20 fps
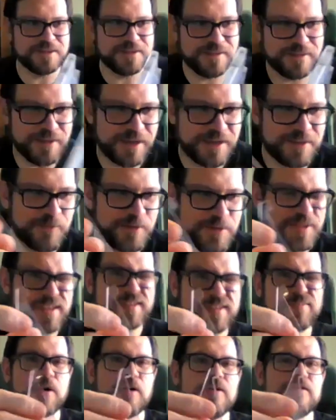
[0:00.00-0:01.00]
like with
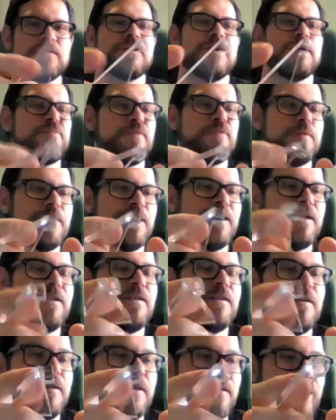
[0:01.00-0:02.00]
this prototype, we
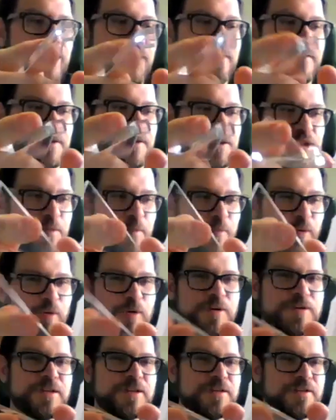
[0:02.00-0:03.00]
made the
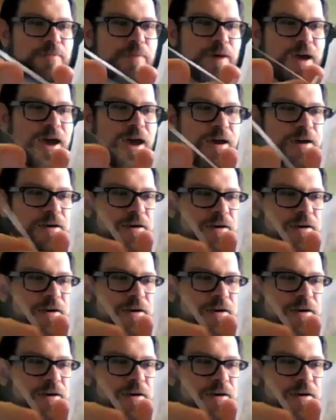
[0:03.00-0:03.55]
supports on the back